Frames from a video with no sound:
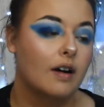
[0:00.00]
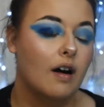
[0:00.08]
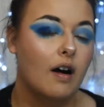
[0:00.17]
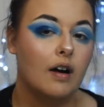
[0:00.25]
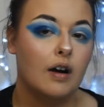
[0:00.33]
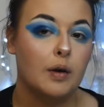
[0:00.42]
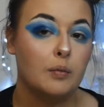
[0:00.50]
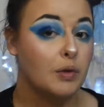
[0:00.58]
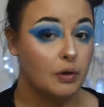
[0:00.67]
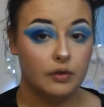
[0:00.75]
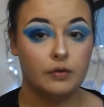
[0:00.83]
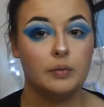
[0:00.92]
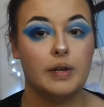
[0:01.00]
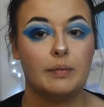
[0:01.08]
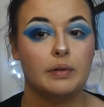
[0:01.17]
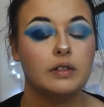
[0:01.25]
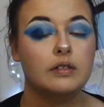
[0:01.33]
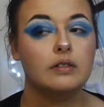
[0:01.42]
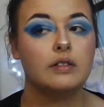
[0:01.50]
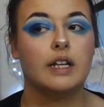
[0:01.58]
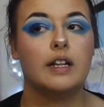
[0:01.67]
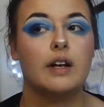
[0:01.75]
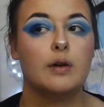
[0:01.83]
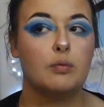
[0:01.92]
are beautiful people.
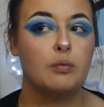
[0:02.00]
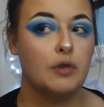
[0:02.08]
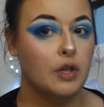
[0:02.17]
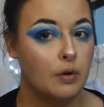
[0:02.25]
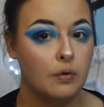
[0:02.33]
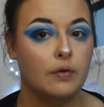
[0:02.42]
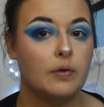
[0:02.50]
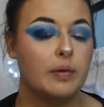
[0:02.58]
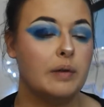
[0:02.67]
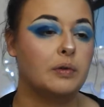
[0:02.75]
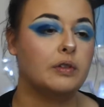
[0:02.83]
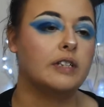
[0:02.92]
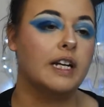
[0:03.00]
Like, they are beautiful people.